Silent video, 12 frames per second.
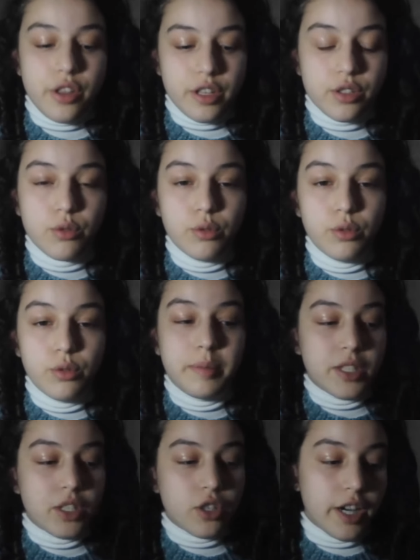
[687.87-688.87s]
the school
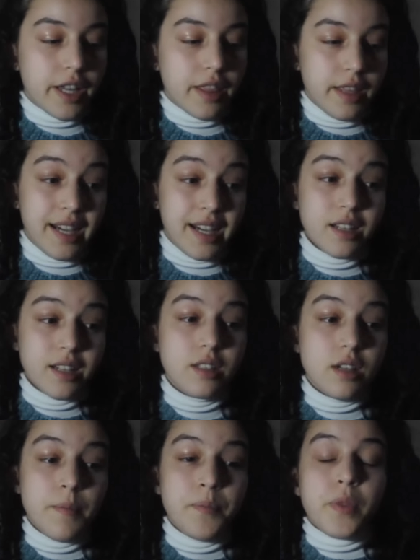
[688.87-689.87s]
beside that,
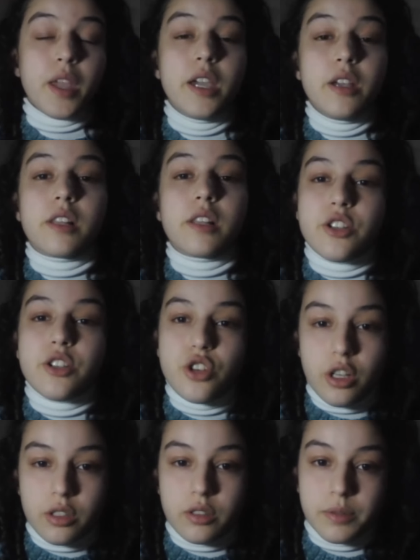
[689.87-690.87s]
he'll get shot.